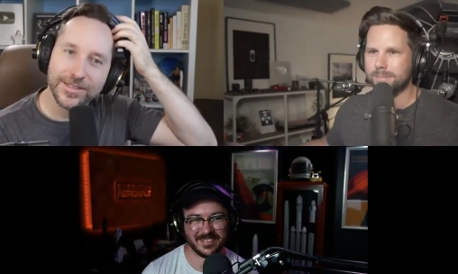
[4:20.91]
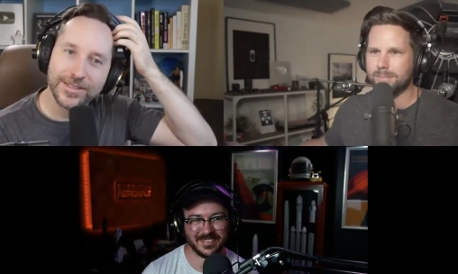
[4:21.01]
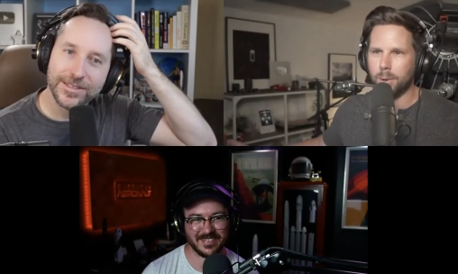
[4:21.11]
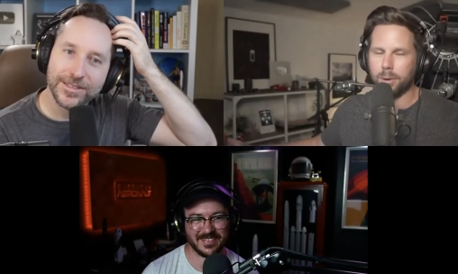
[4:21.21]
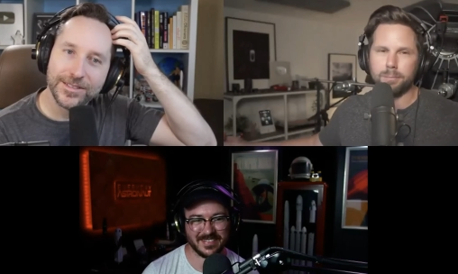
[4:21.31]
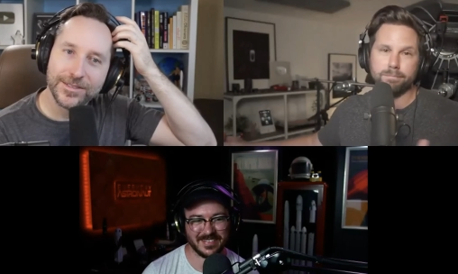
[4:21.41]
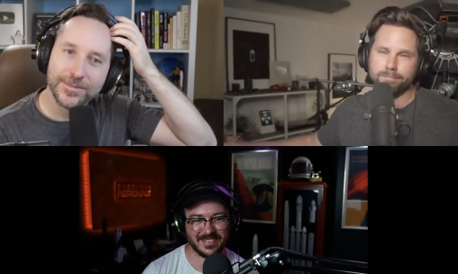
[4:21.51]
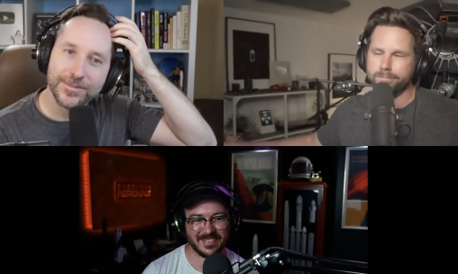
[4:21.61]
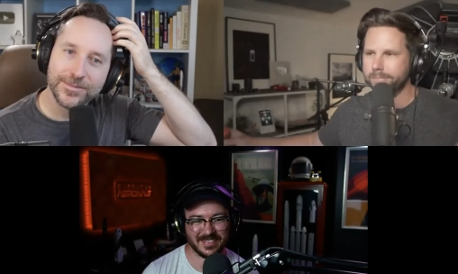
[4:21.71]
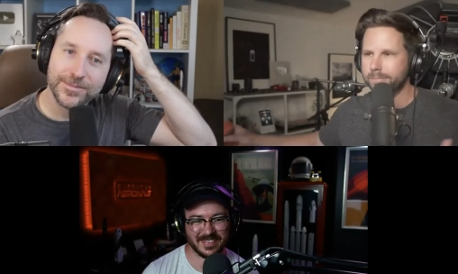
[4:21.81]
Speaker 1: motor.
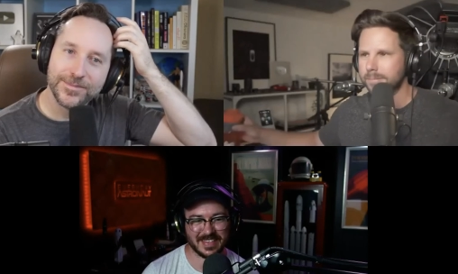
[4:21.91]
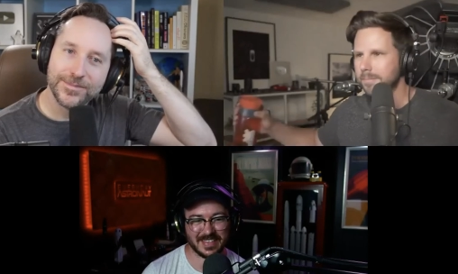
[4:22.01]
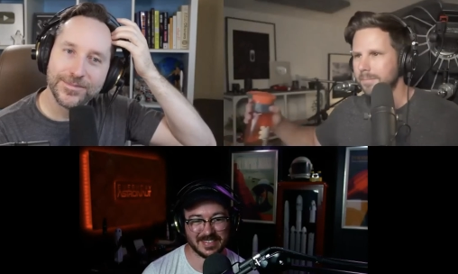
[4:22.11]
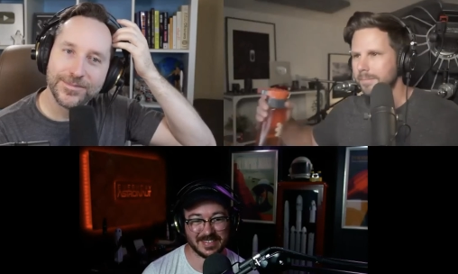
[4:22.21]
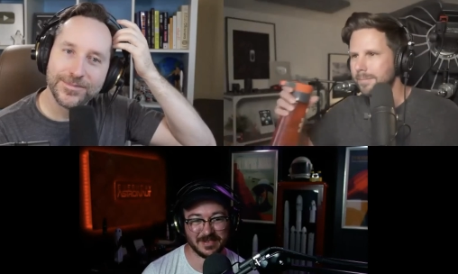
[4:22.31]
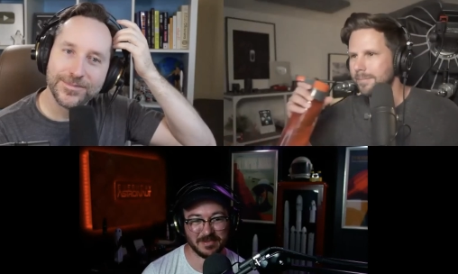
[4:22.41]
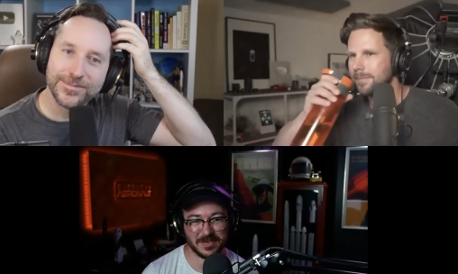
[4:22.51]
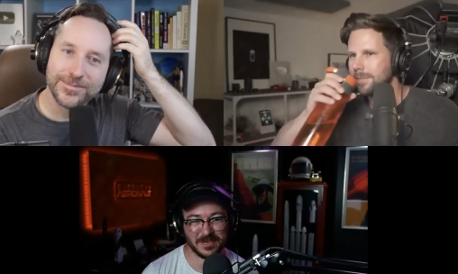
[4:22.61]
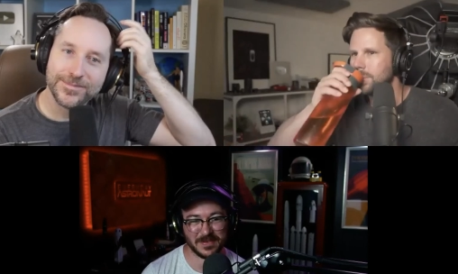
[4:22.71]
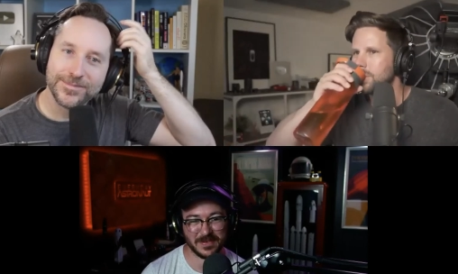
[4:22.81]
That's super
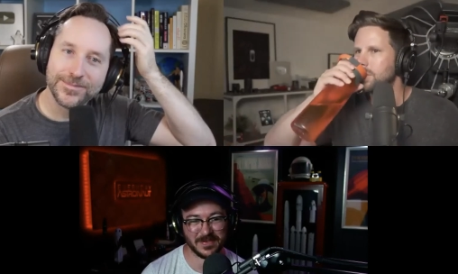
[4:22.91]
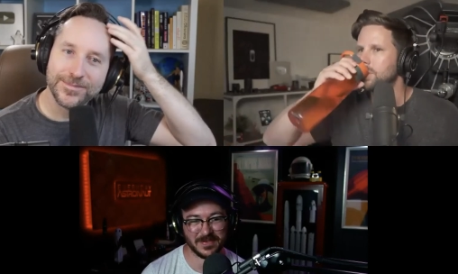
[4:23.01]
cool.